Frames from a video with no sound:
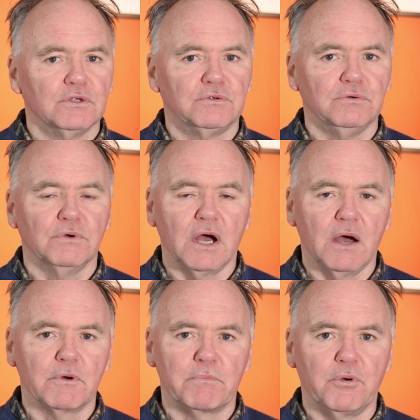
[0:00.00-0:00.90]
to
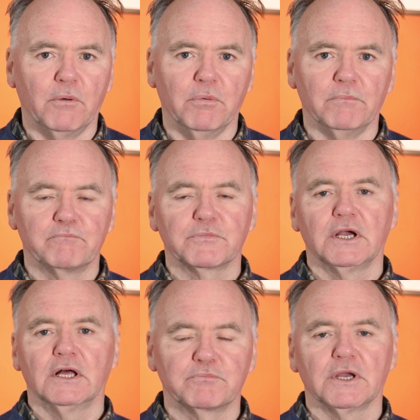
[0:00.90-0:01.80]
our problem.
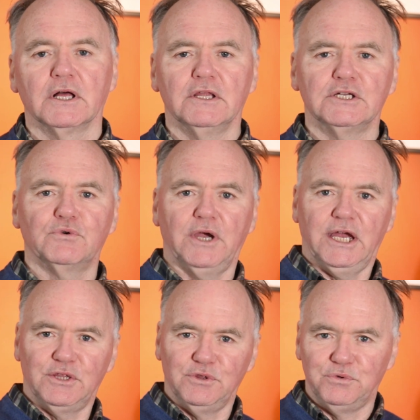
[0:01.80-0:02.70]
Let's go
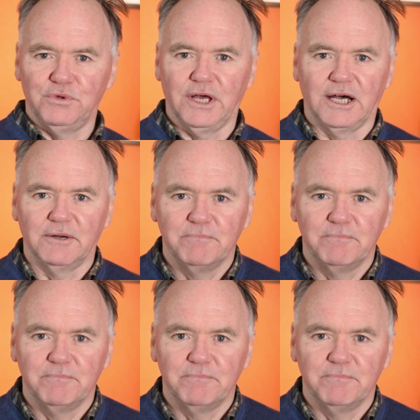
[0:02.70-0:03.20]
ahead and do that.